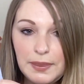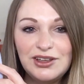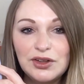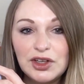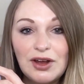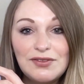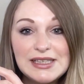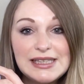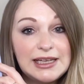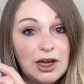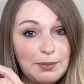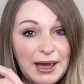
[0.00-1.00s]
You can
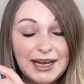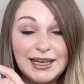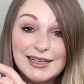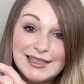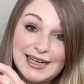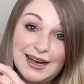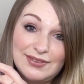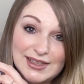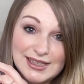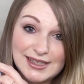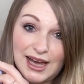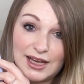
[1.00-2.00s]
obviously go back in and dye
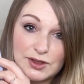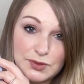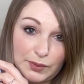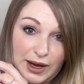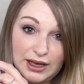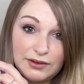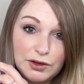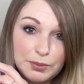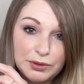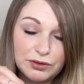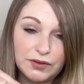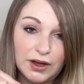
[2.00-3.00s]
this side as well if you
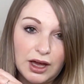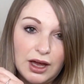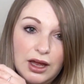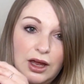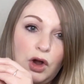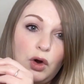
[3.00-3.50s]
prefer,